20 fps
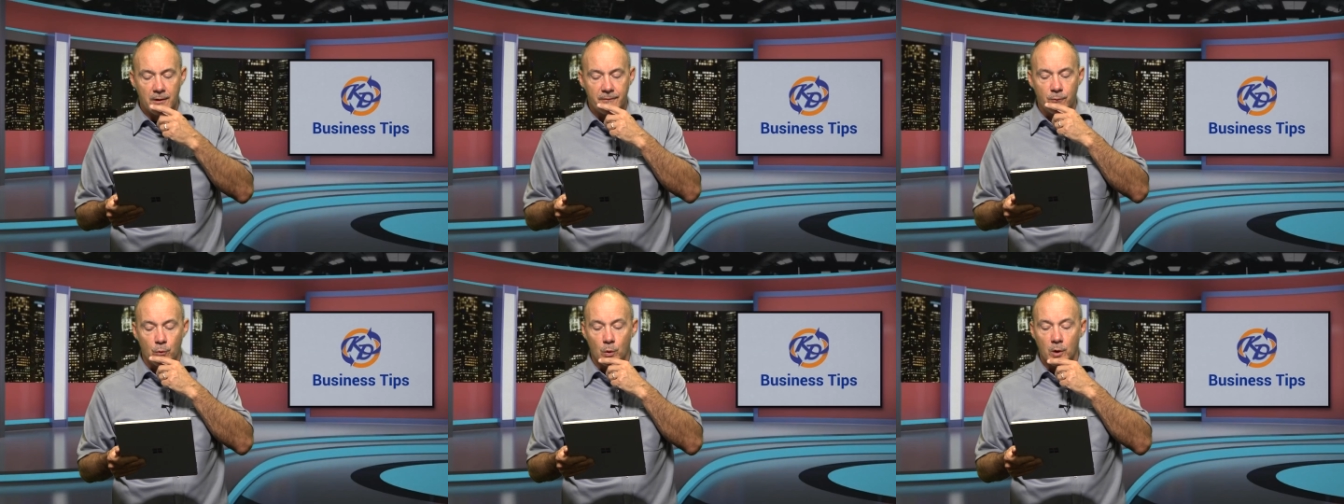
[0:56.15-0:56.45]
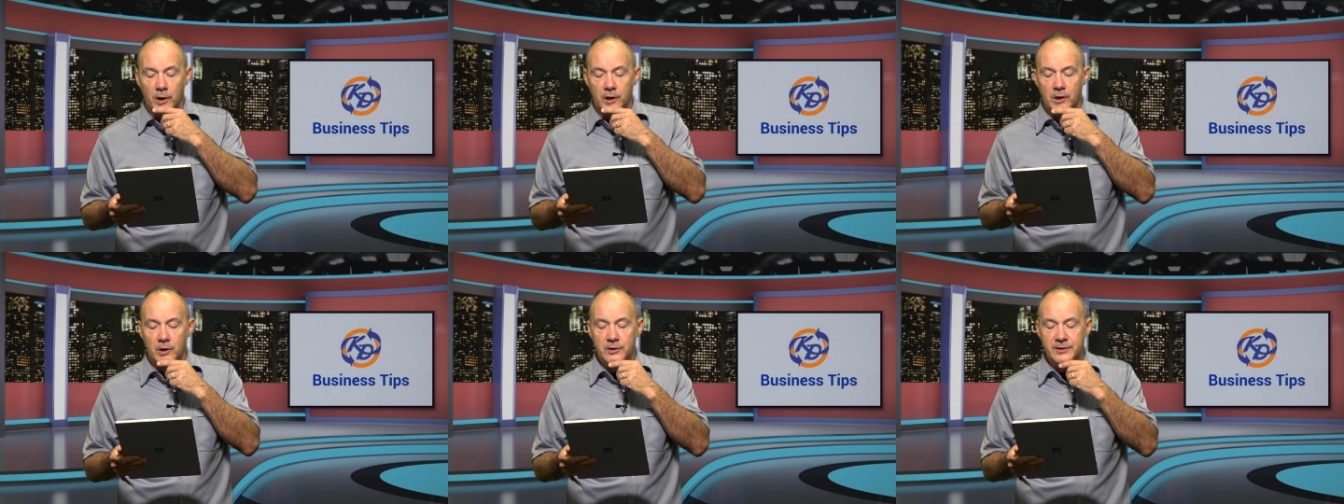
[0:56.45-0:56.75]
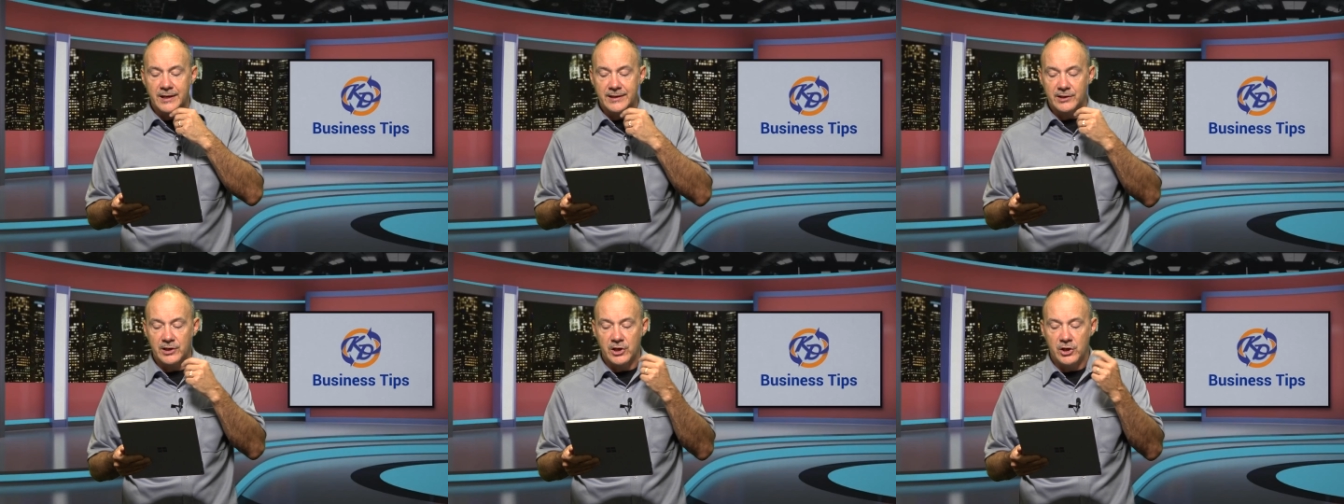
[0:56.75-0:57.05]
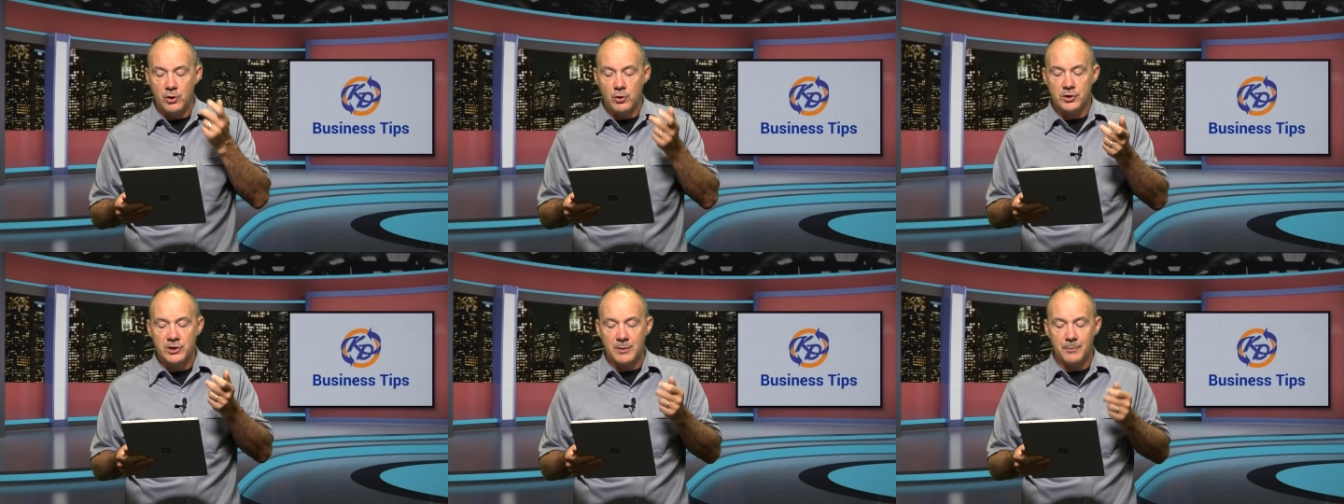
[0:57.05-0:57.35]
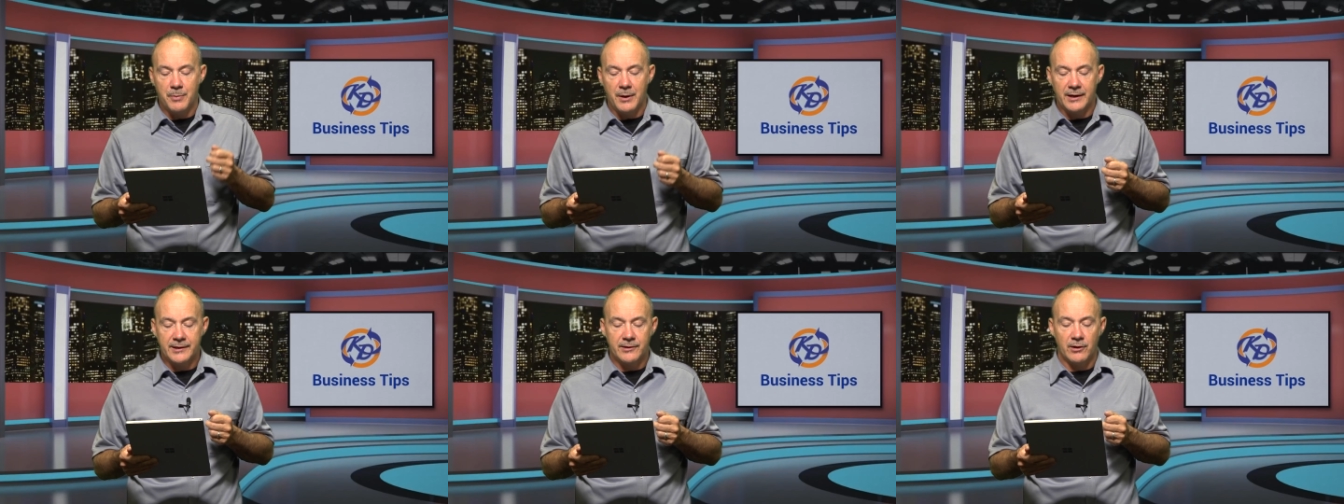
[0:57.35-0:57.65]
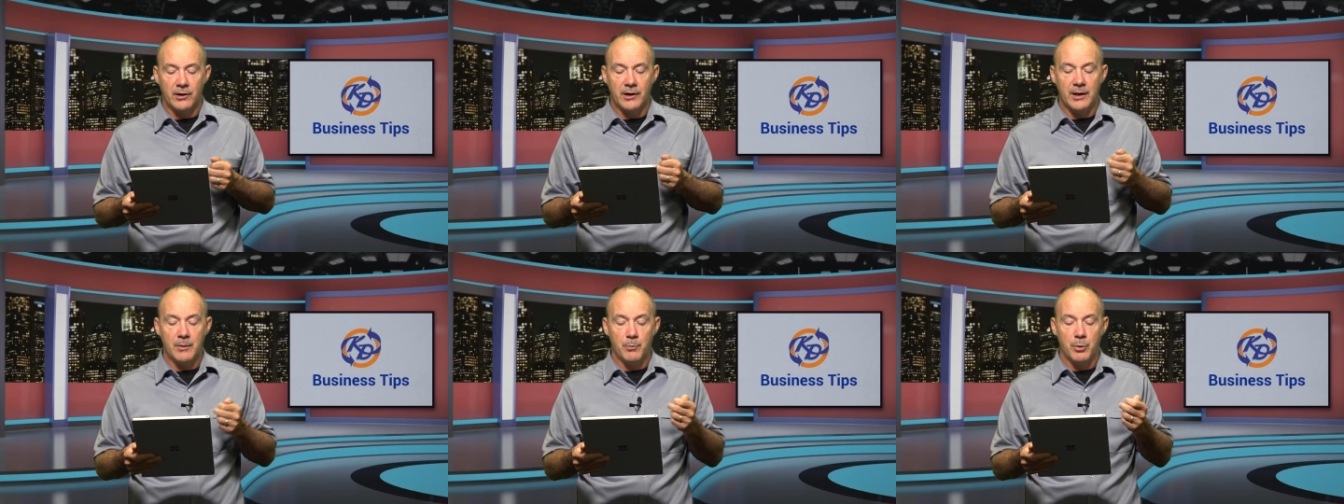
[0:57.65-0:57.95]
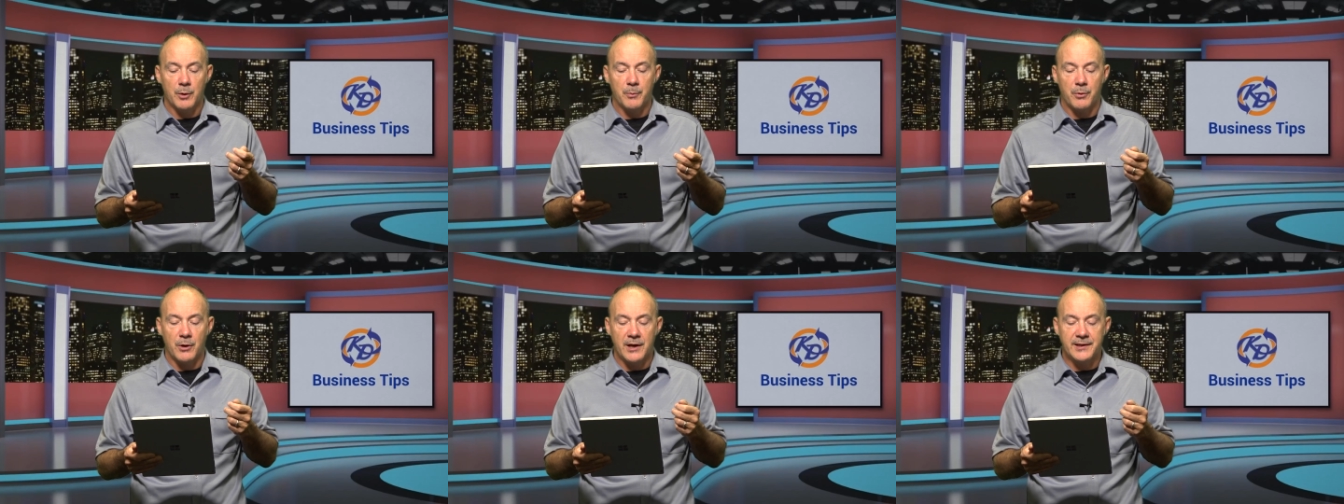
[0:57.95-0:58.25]
of workers has a huge impact on
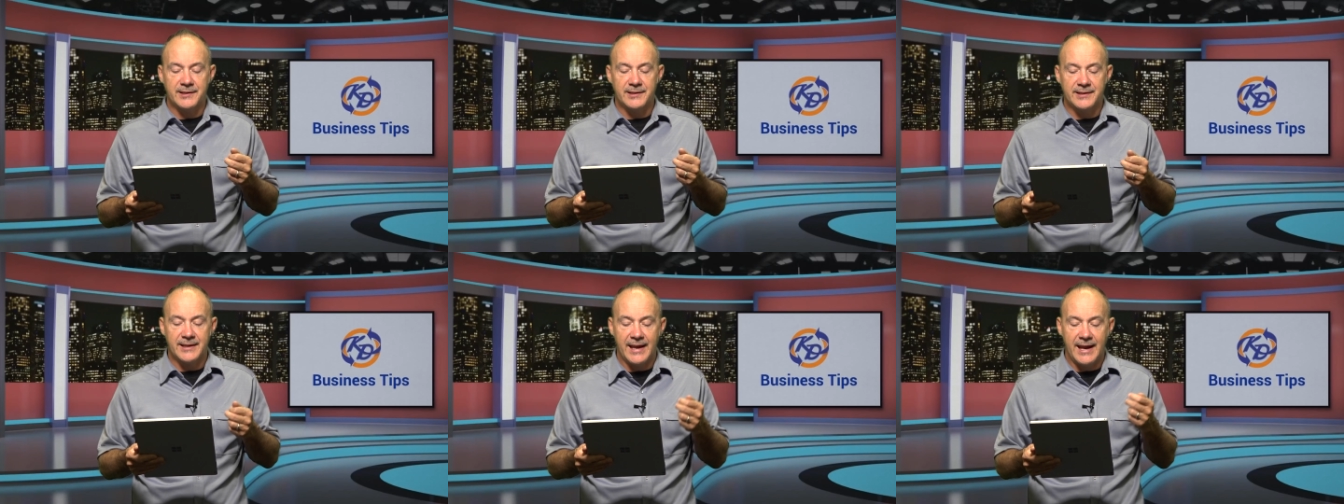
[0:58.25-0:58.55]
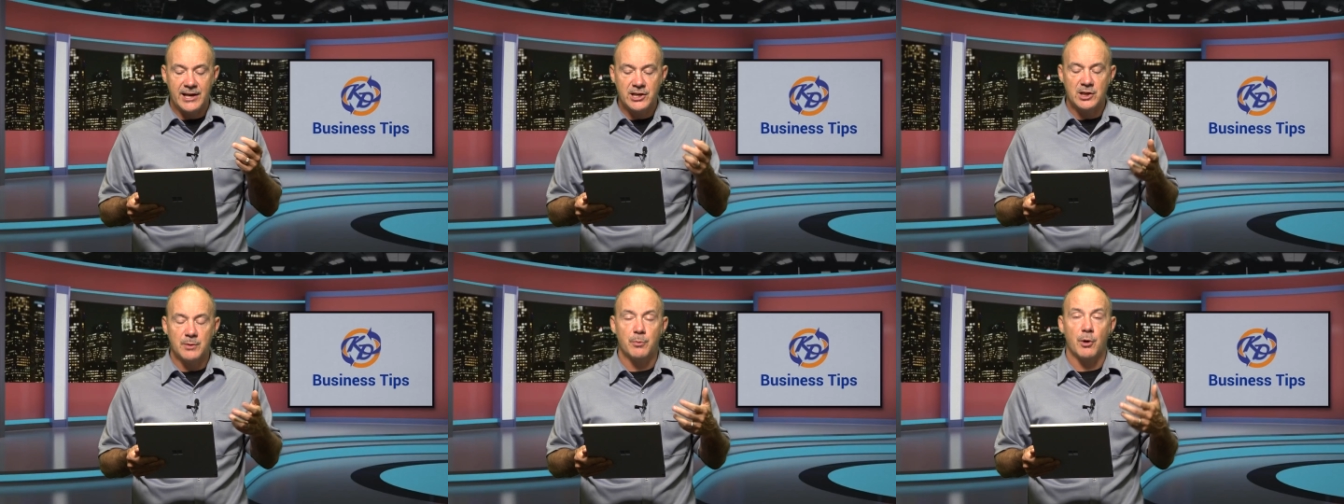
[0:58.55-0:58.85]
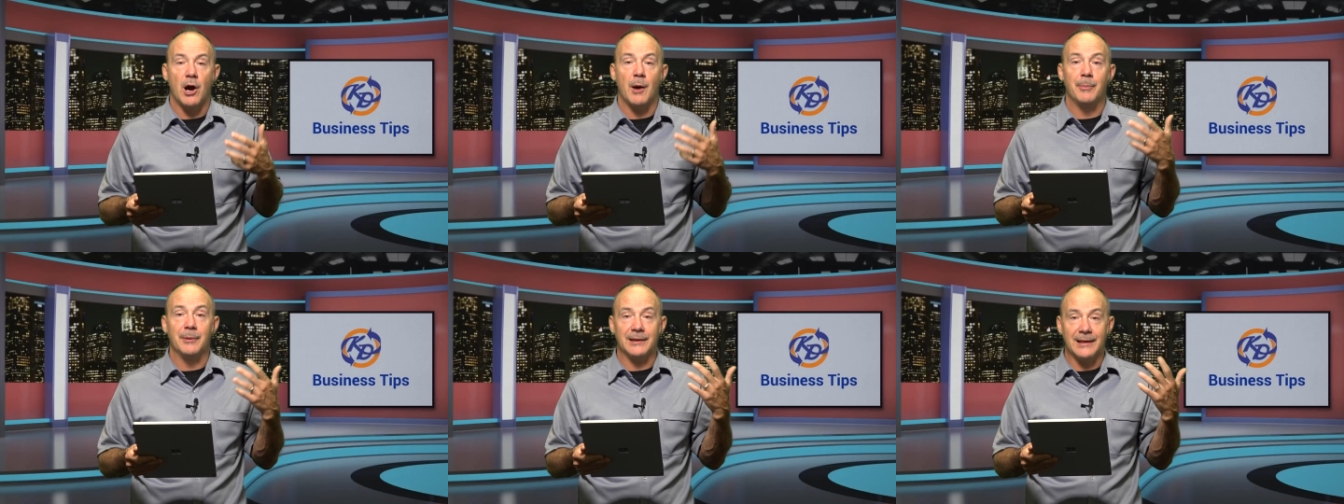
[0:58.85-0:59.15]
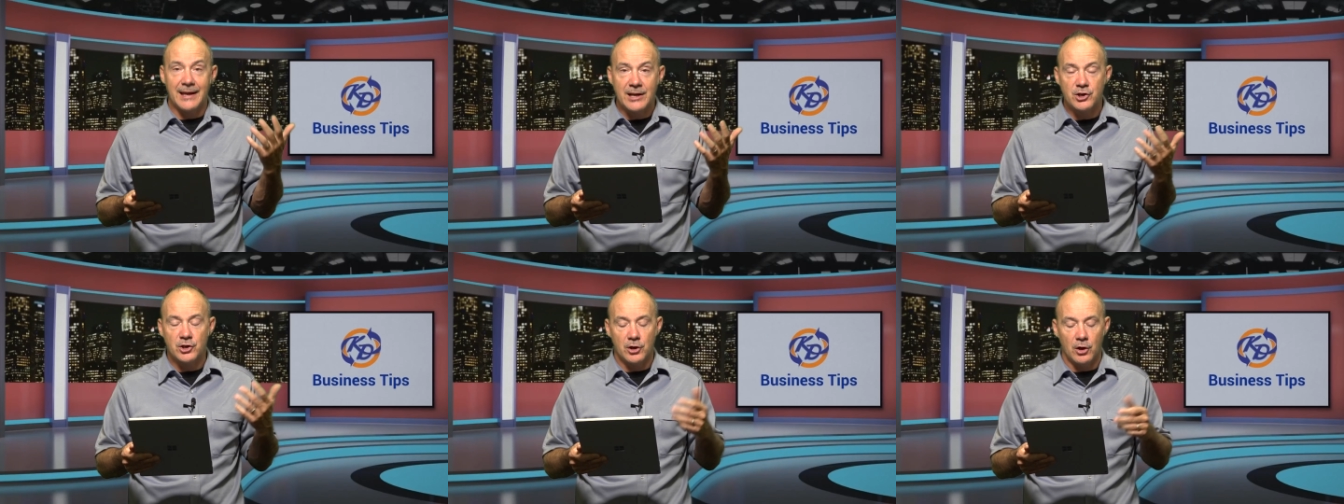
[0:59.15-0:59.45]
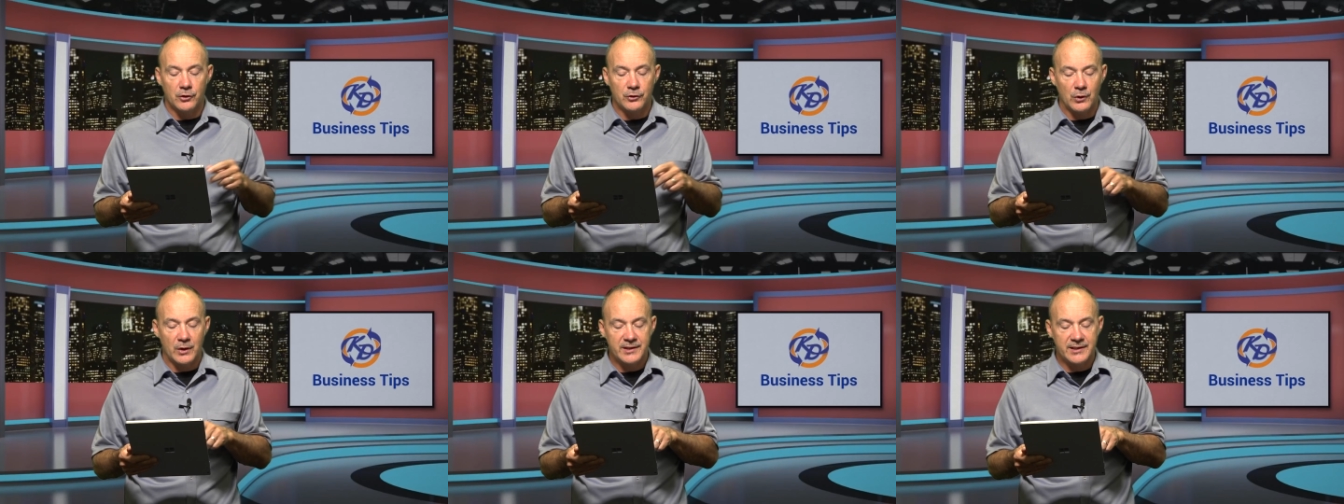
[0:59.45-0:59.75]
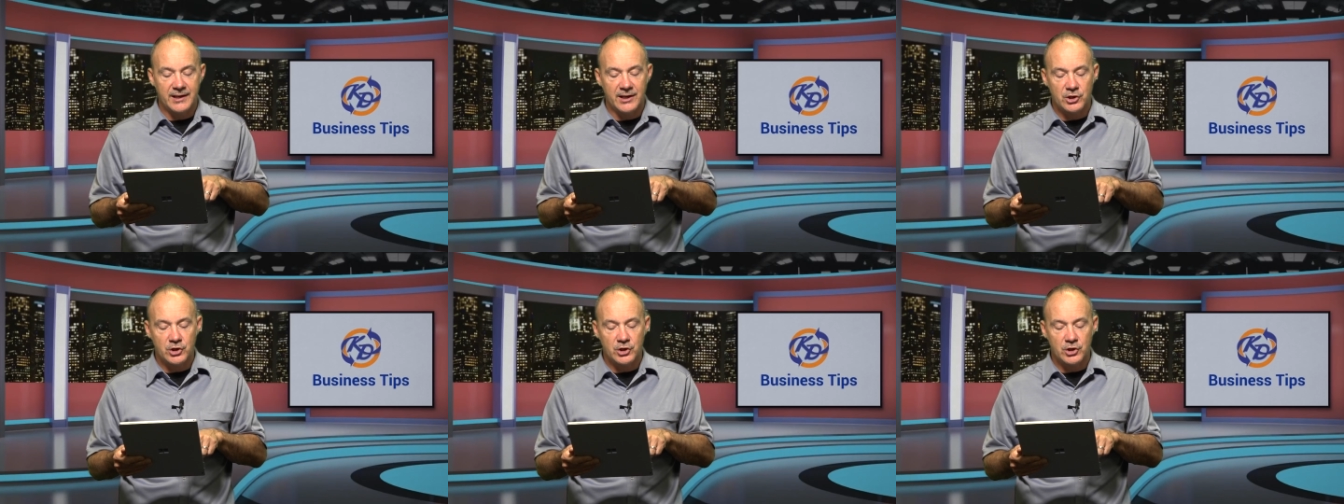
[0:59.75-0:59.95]
input prices. The aging population also has an